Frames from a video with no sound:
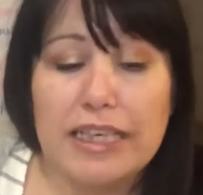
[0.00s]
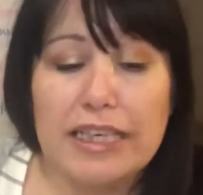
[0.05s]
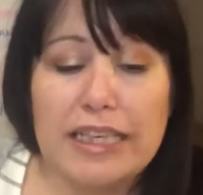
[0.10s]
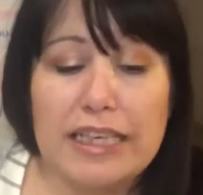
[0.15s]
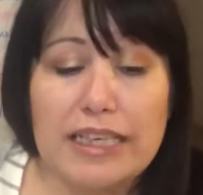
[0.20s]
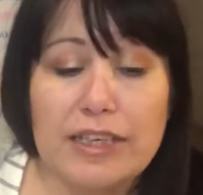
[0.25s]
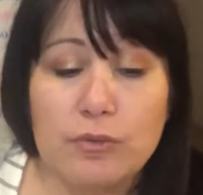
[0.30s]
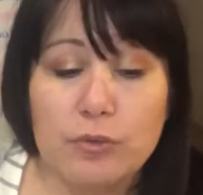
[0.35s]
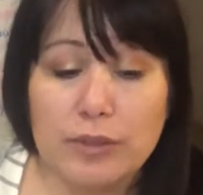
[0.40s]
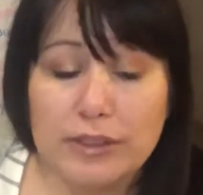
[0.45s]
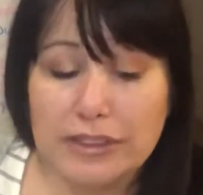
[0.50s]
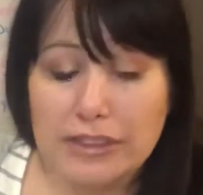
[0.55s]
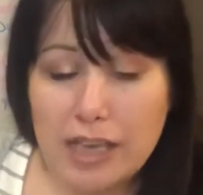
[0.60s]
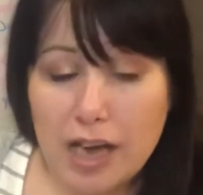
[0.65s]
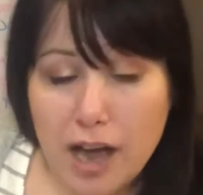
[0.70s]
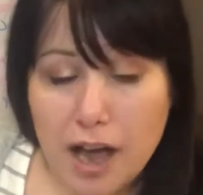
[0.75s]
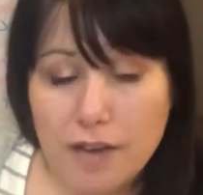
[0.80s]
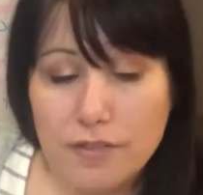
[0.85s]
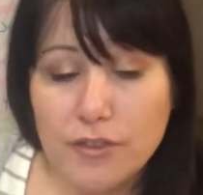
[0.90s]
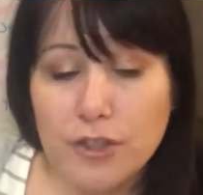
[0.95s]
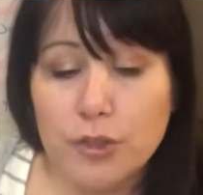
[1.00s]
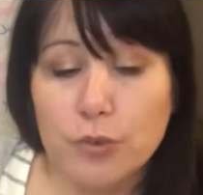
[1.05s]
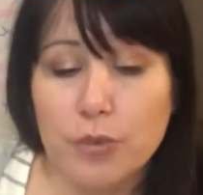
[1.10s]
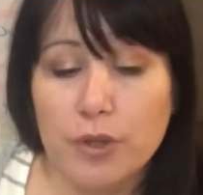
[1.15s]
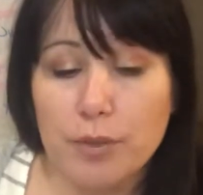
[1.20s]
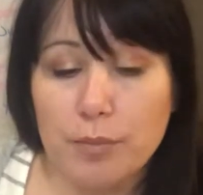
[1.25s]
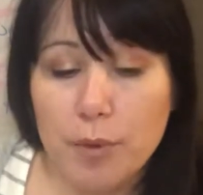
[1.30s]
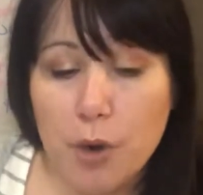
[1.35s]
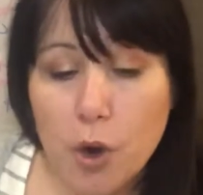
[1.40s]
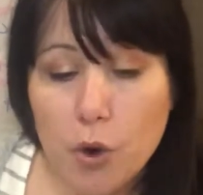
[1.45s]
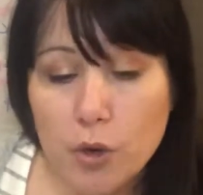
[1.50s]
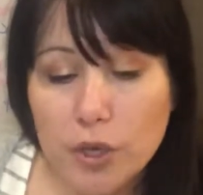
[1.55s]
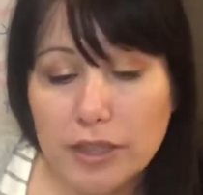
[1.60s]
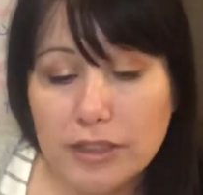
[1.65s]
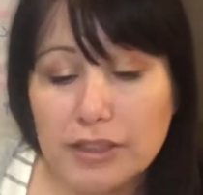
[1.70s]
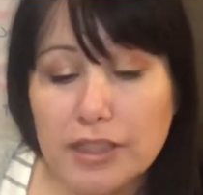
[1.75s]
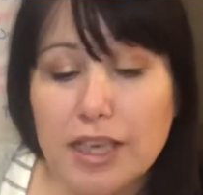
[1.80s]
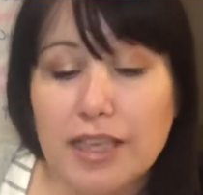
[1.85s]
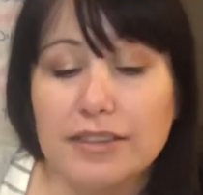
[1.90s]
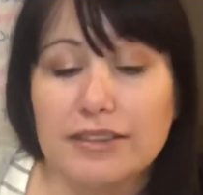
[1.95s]
It was covered with polka
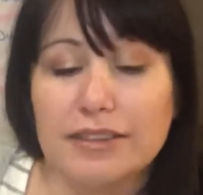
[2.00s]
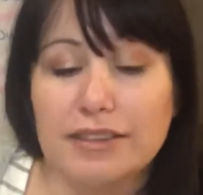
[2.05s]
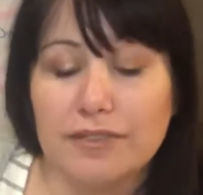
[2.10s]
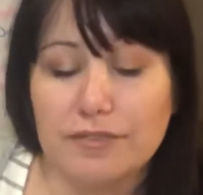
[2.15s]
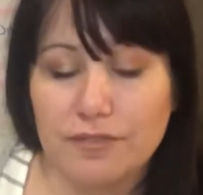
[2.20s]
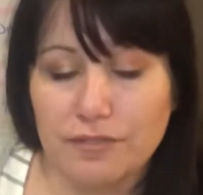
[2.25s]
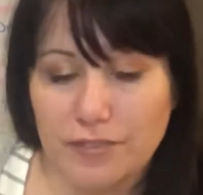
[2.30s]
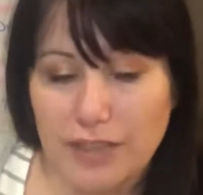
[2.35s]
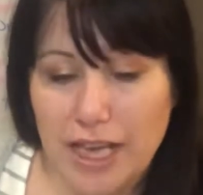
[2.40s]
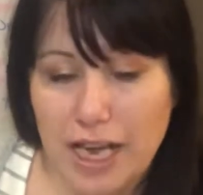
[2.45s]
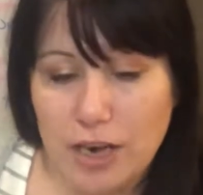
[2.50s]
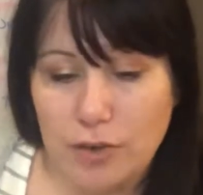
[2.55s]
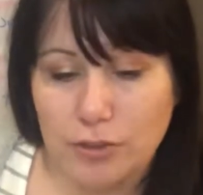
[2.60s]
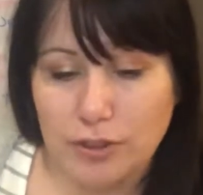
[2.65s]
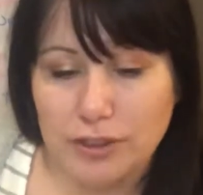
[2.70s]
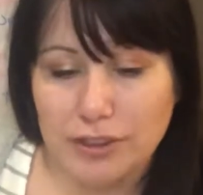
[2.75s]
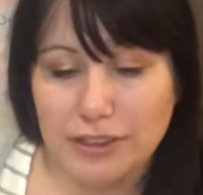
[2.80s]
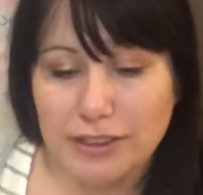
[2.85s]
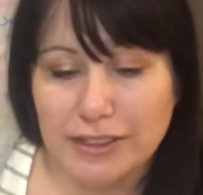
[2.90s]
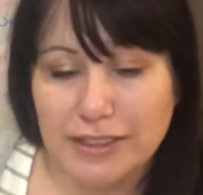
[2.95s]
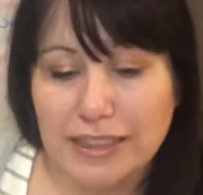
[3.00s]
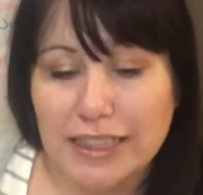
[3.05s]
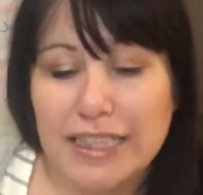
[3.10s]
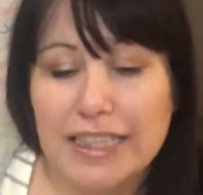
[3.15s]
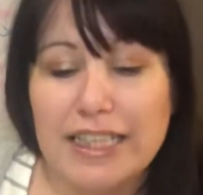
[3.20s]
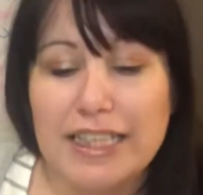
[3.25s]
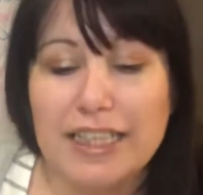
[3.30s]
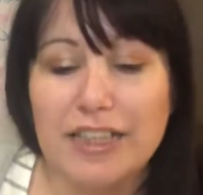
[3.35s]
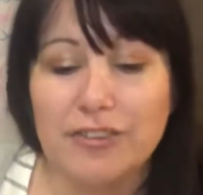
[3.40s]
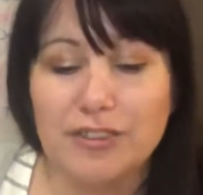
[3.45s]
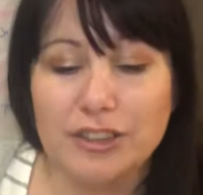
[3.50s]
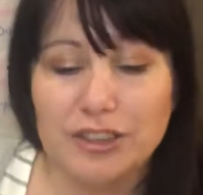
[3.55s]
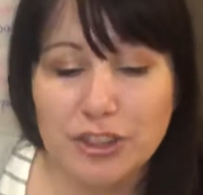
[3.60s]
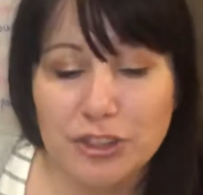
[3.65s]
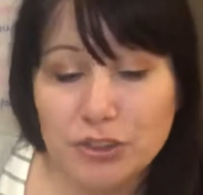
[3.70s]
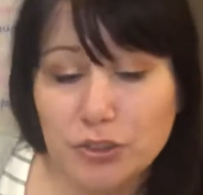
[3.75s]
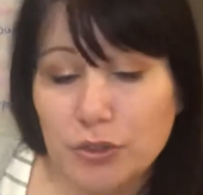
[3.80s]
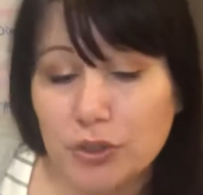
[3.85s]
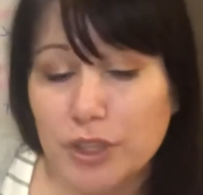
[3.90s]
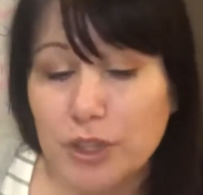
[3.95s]
dots and flowers. It was
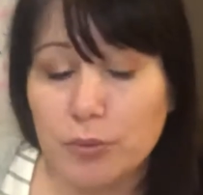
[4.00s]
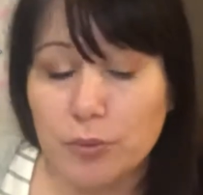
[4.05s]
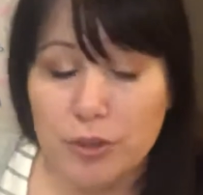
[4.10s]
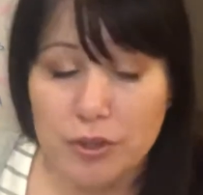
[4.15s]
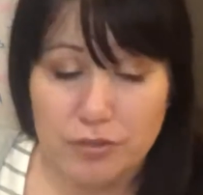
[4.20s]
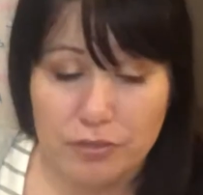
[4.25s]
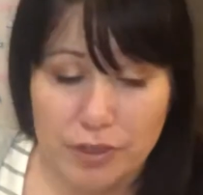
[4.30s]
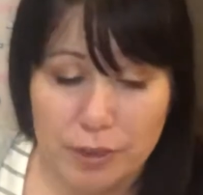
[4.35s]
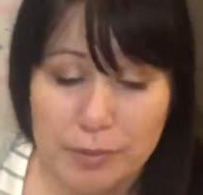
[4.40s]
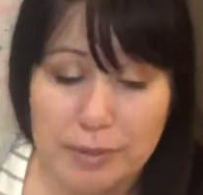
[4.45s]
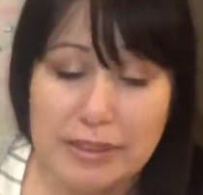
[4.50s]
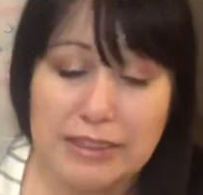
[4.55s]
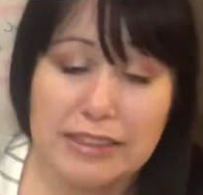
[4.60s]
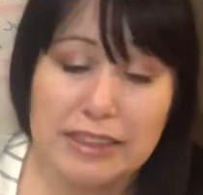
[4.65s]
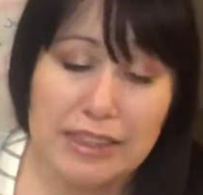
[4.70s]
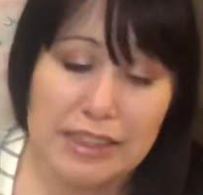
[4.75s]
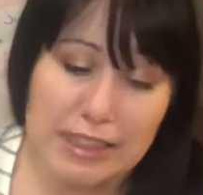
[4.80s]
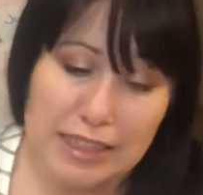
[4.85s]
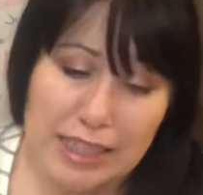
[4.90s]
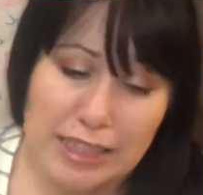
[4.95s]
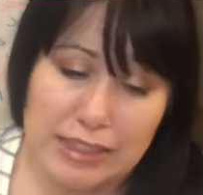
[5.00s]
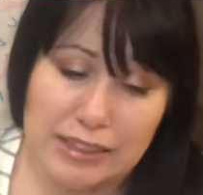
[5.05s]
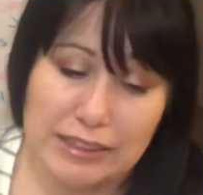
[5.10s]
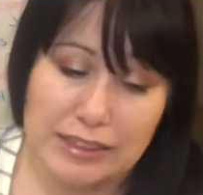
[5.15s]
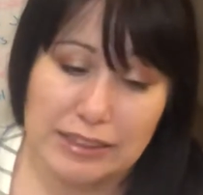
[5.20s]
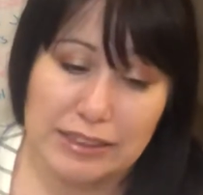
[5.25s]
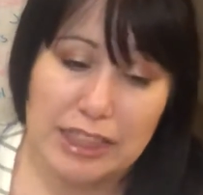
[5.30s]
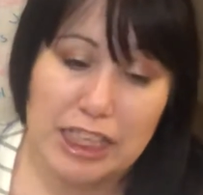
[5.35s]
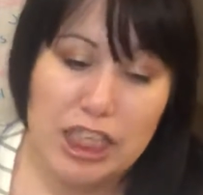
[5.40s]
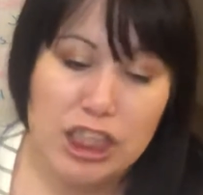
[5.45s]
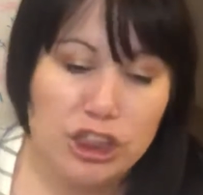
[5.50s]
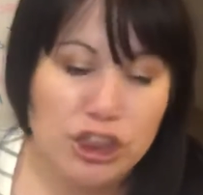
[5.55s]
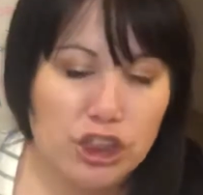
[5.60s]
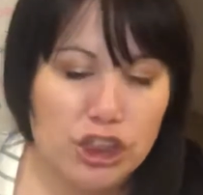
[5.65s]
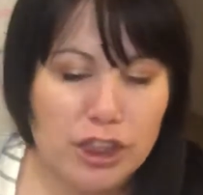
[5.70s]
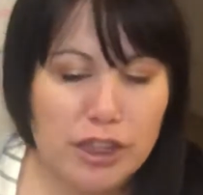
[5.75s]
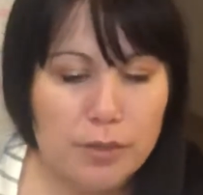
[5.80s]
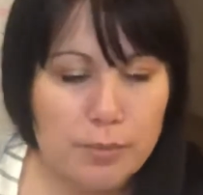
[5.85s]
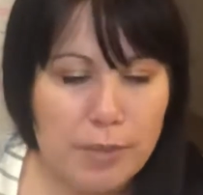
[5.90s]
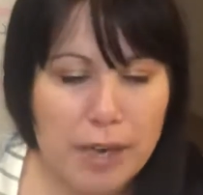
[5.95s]
adorned with ribbons and lace.
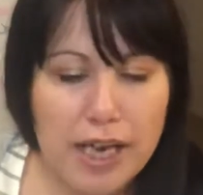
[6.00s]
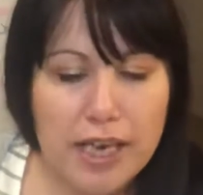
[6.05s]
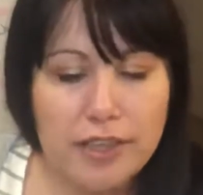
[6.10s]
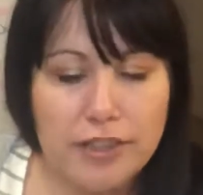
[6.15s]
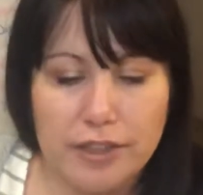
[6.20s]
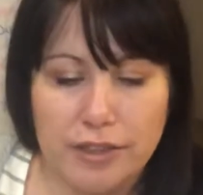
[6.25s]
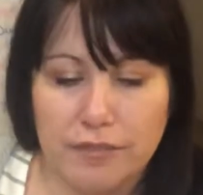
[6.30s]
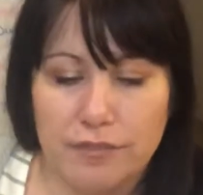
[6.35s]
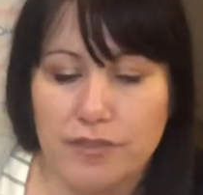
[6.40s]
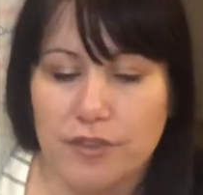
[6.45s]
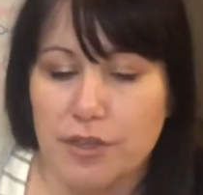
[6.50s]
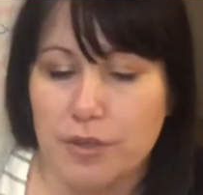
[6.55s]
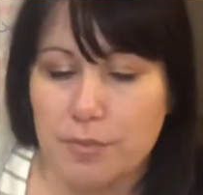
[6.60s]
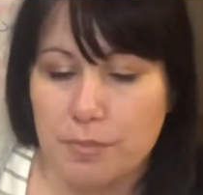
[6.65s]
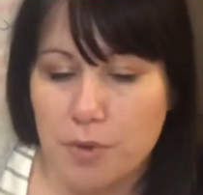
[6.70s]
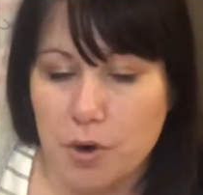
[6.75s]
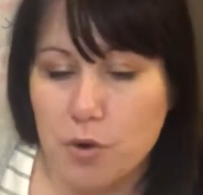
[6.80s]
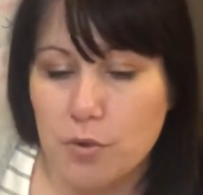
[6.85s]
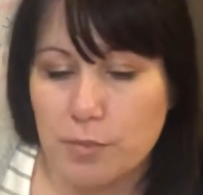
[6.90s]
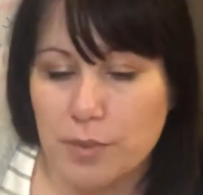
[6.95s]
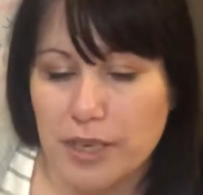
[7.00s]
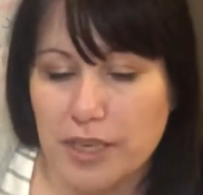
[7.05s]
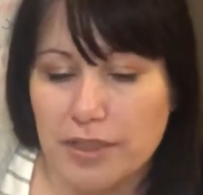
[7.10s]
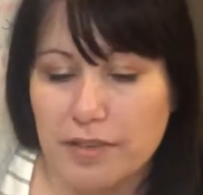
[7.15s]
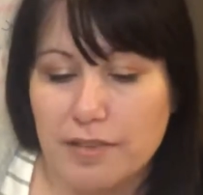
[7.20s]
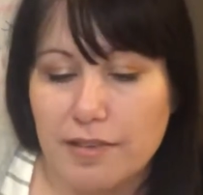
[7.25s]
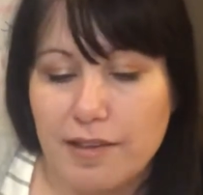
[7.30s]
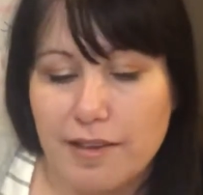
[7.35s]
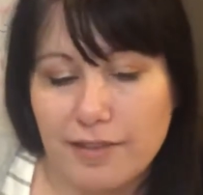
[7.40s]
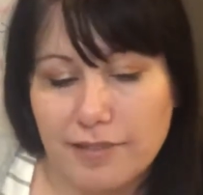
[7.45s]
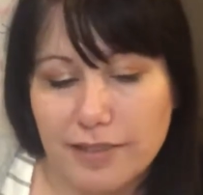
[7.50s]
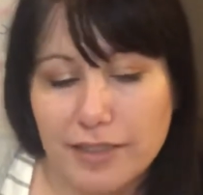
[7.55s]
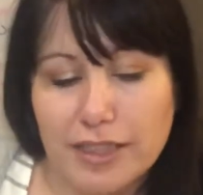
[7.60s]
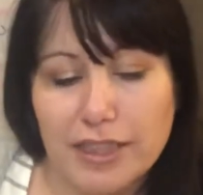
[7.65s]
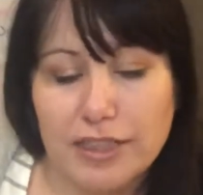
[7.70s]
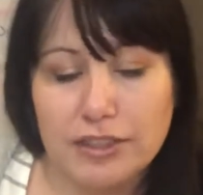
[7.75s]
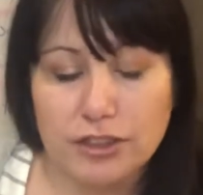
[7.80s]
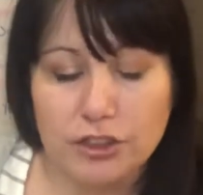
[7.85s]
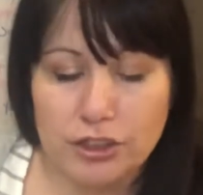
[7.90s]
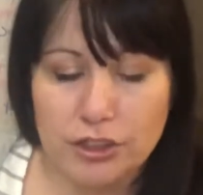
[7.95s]
She admired it for a moment and then
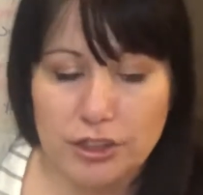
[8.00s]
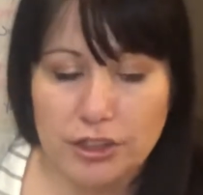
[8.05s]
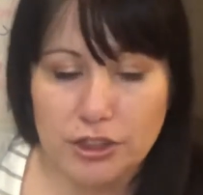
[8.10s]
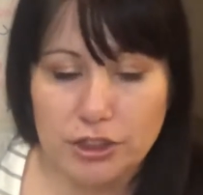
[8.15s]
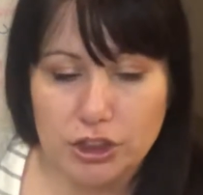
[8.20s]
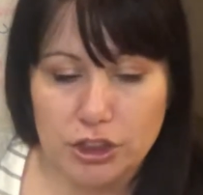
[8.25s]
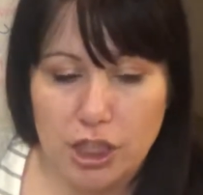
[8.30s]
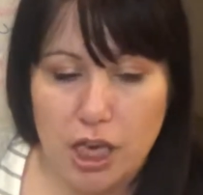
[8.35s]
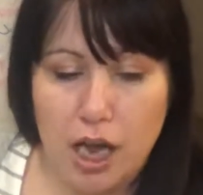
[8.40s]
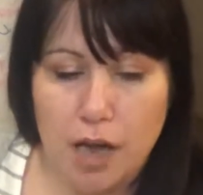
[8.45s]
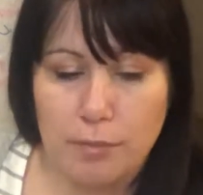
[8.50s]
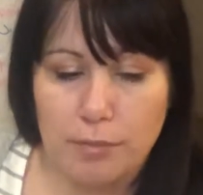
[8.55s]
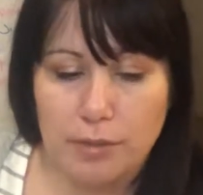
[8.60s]
entered the shop.